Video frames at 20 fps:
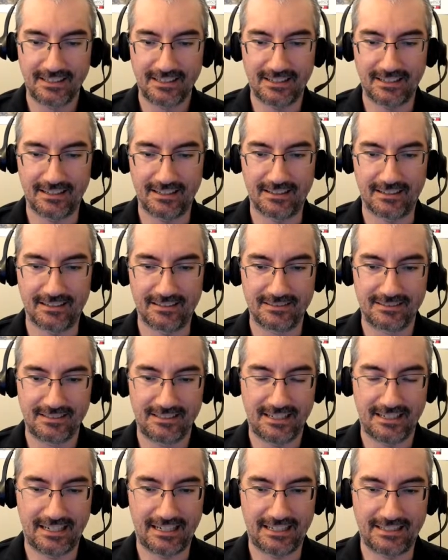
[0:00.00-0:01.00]
And
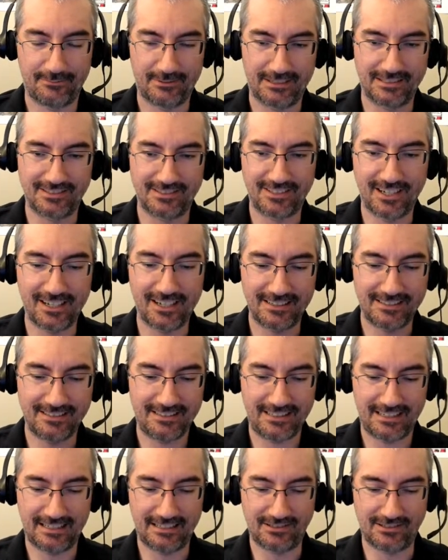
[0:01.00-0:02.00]
then when it's
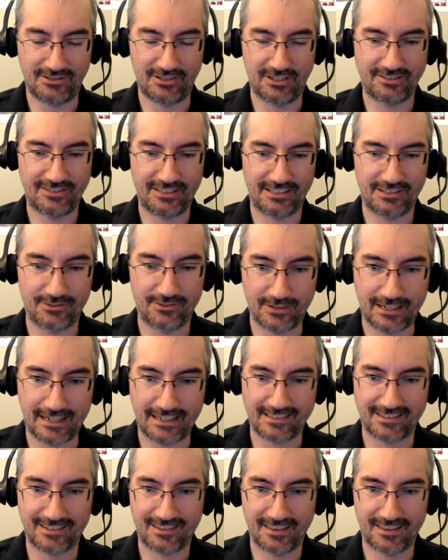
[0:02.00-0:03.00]
done, it just
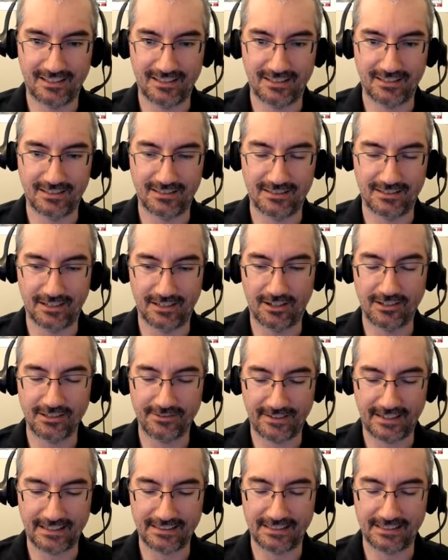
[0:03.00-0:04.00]
extracts the
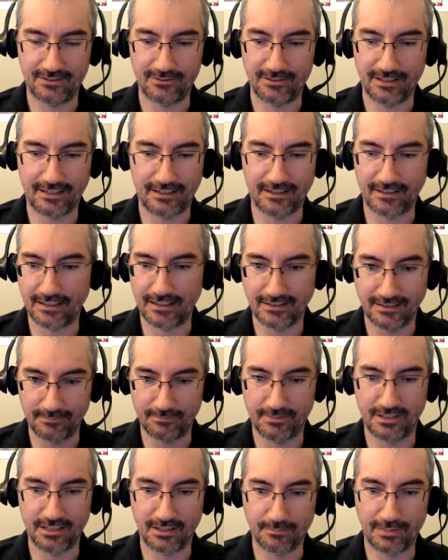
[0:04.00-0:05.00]
artifact that you got out of that,
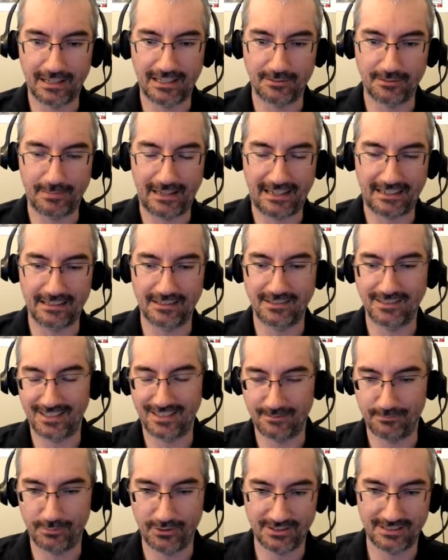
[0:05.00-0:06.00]
the compiled package,
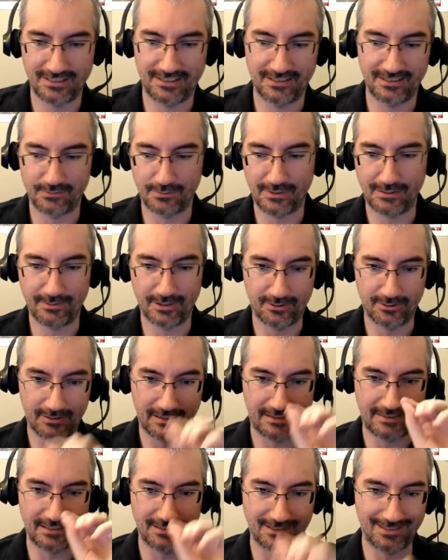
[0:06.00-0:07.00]
and puts it in its repo,
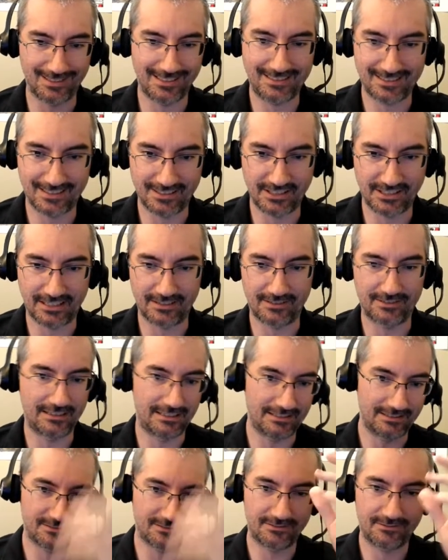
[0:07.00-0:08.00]
and then deletes the jail
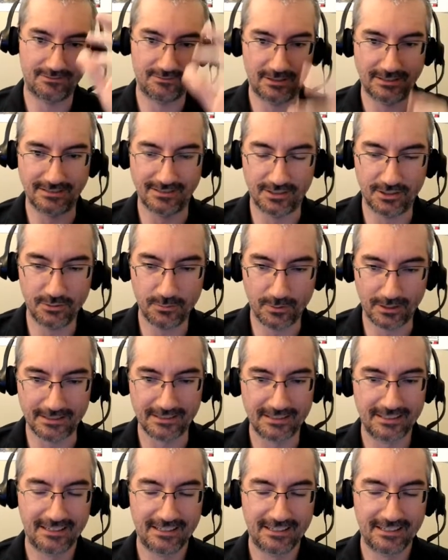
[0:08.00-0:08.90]
and creates a new one.